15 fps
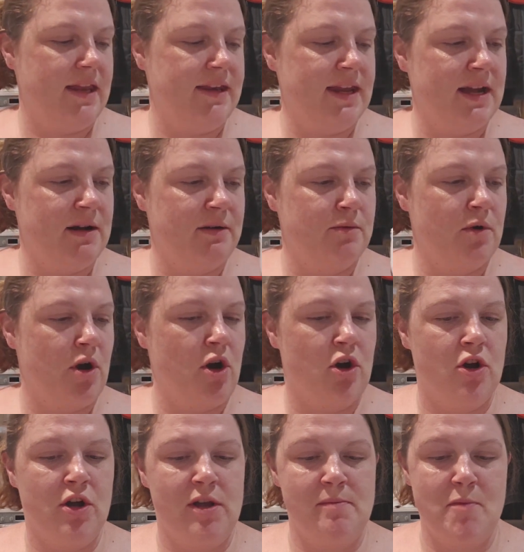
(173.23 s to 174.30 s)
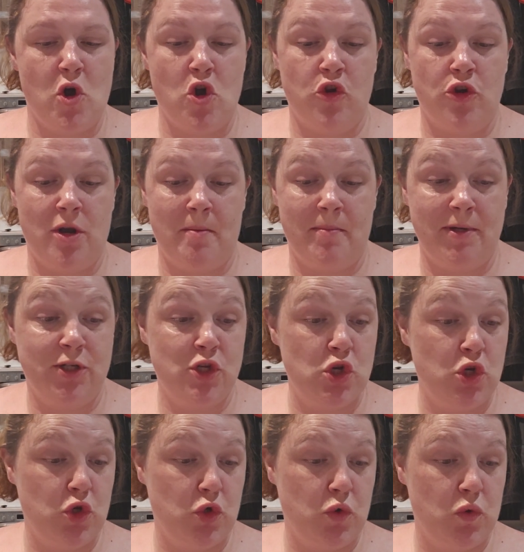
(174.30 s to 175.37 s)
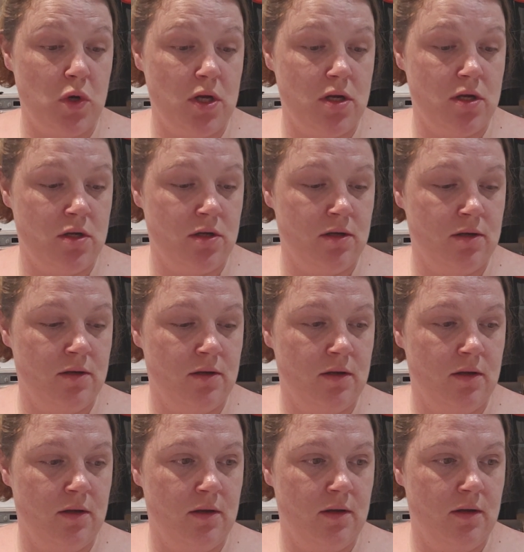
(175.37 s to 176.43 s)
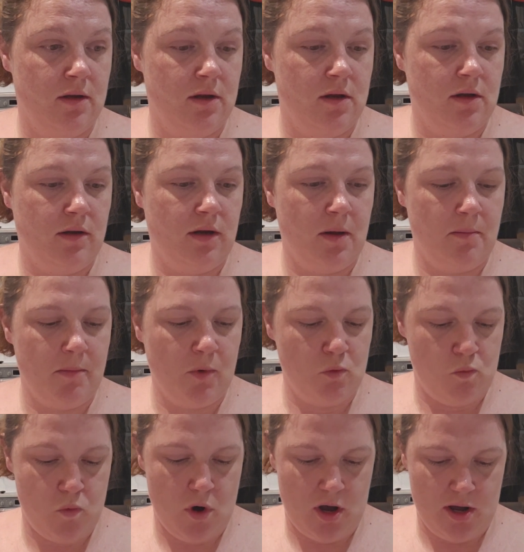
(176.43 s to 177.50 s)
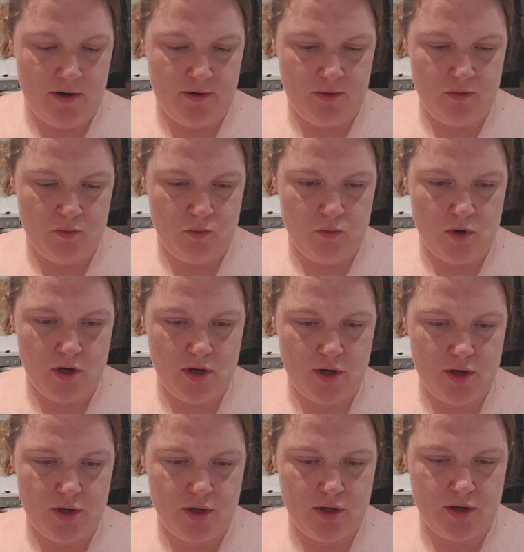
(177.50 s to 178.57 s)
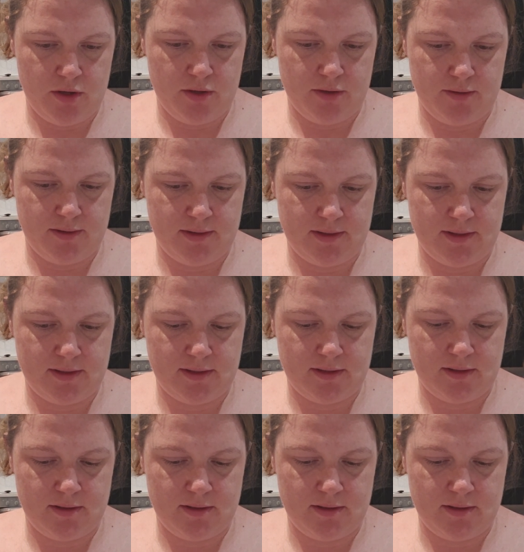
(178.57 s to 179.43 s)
and now I'm on number 2. Number 1 was,